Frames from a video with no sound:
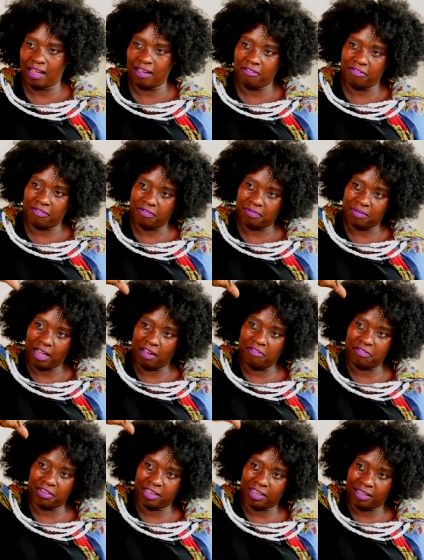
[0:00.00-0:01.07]
Life,
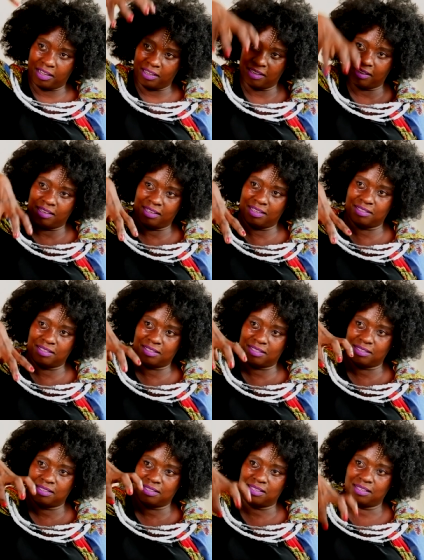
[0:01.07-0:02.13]
Africa,
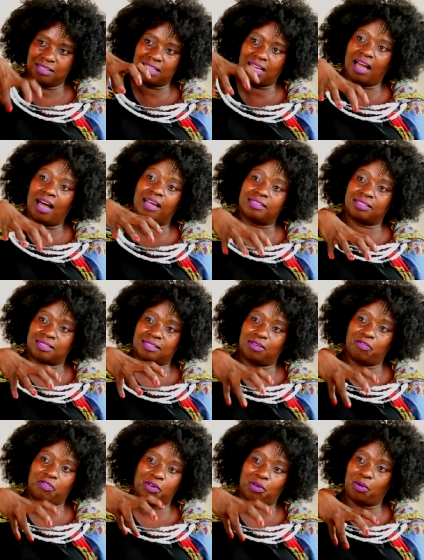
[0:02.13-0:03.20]
is the
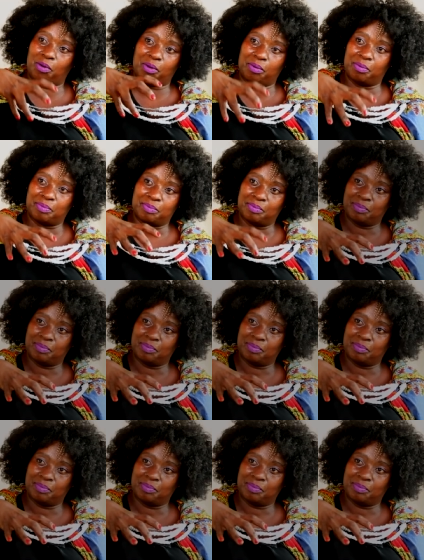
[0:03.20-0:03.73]
heart of it all.